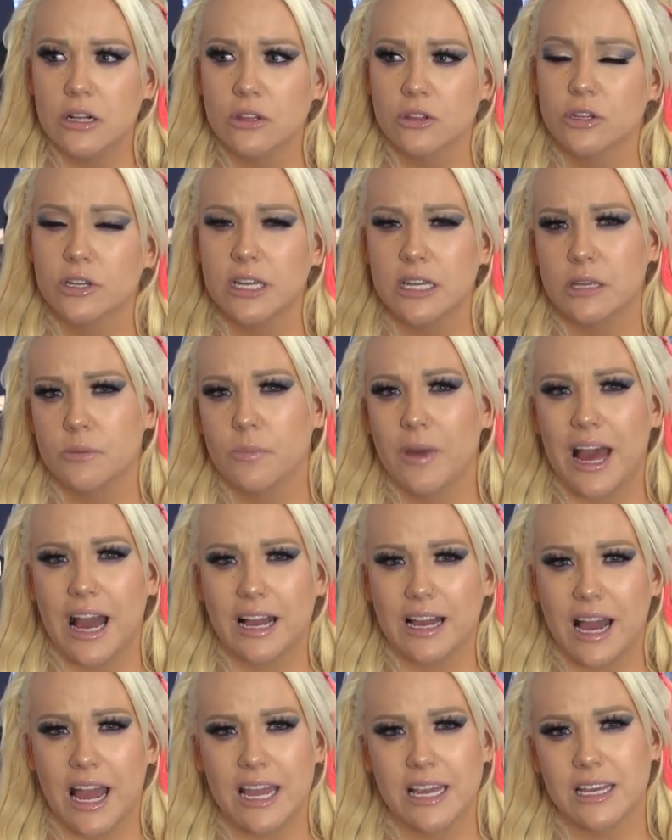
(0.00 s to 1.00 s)
Looking
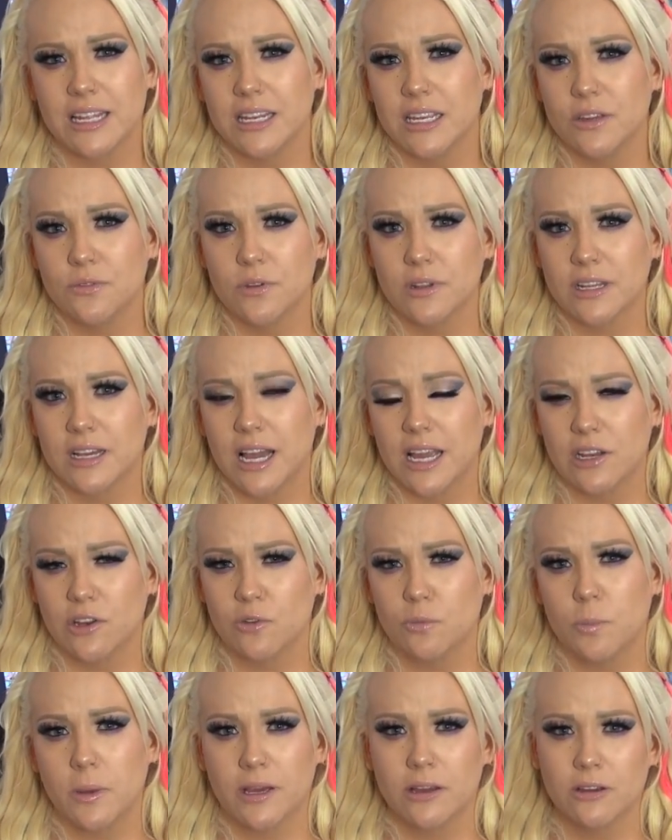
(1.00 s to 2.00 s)
back, I can even kind
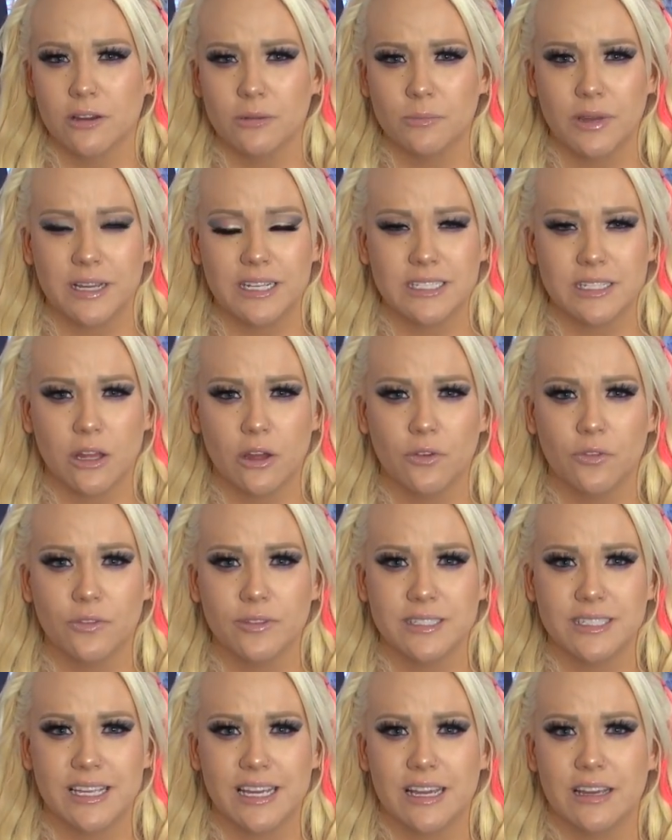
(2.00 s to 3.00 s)
of pick on myself
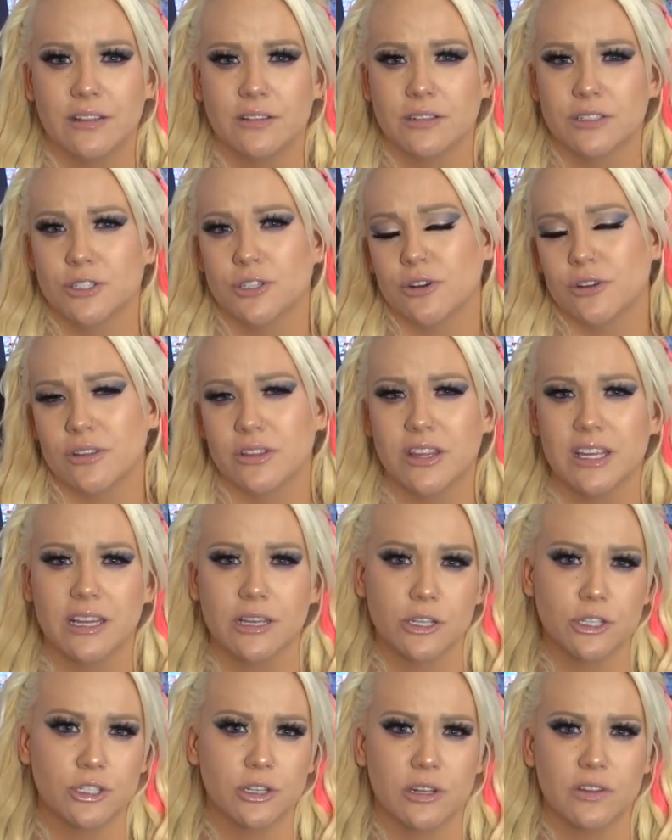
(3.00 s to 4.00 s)
and say certain
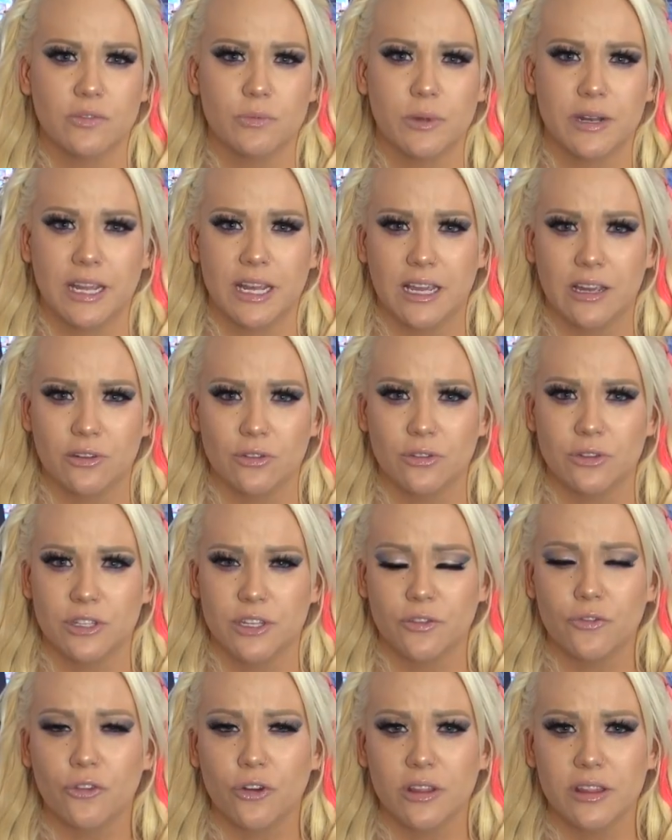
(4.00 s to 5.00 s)
things should have been handled
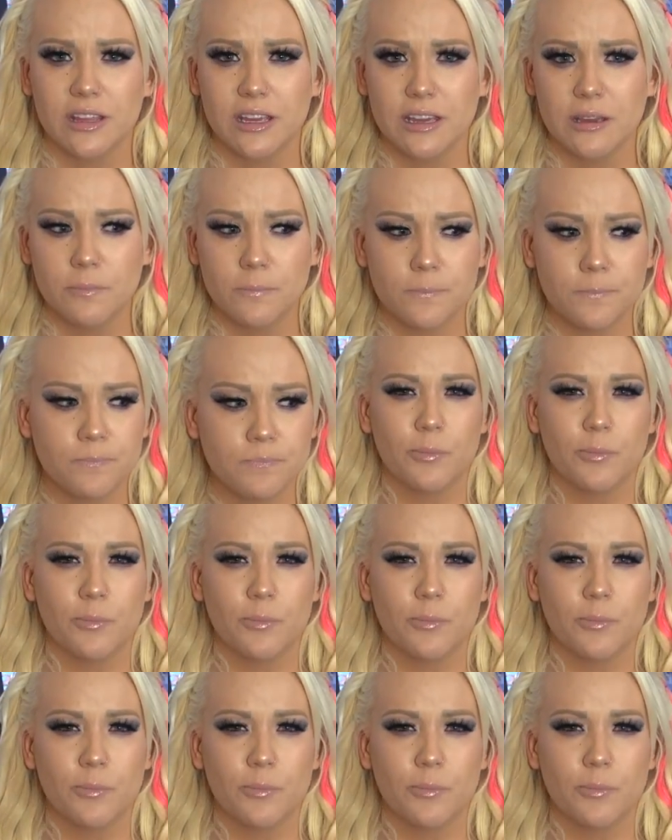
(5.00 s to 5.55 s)
differently.